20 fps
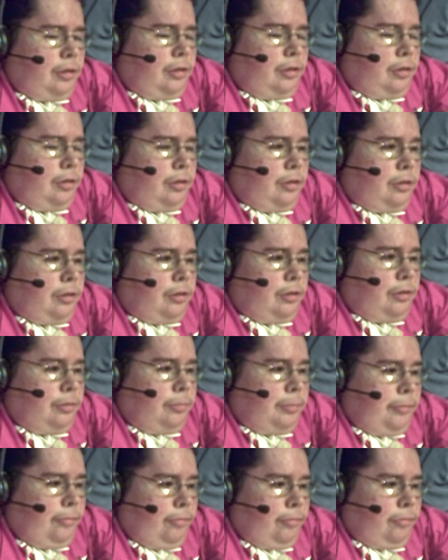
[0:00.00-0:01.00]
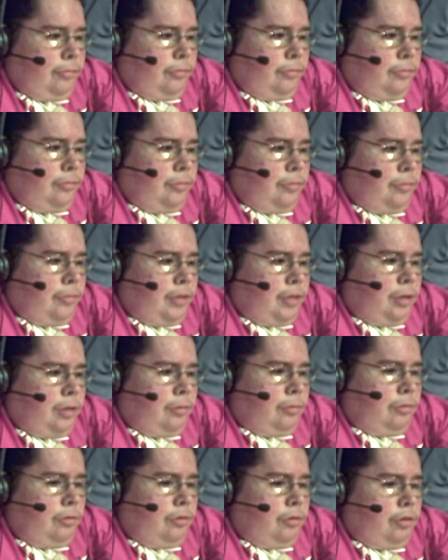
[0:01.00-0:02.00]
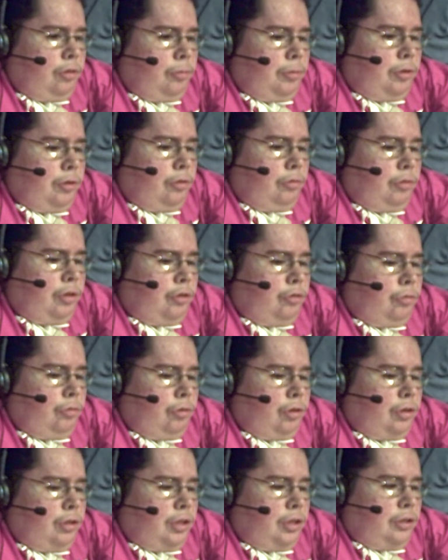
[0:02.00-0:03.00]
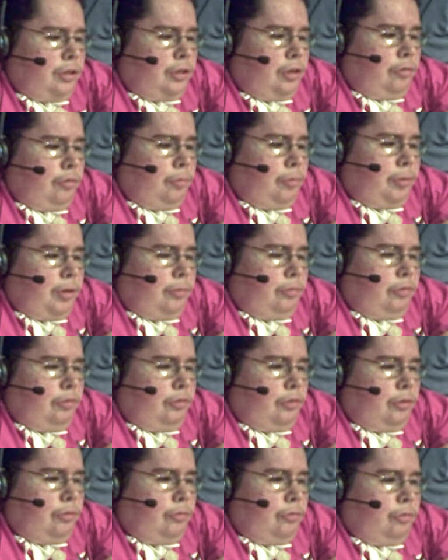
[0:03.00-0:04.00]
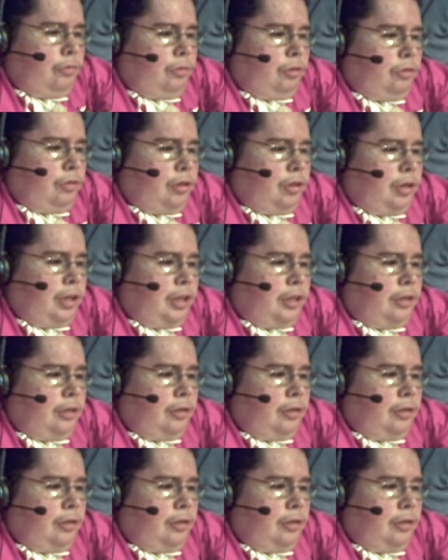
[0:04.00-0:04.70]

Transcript: Uh, there'll be three choices that will be revealed throughout the night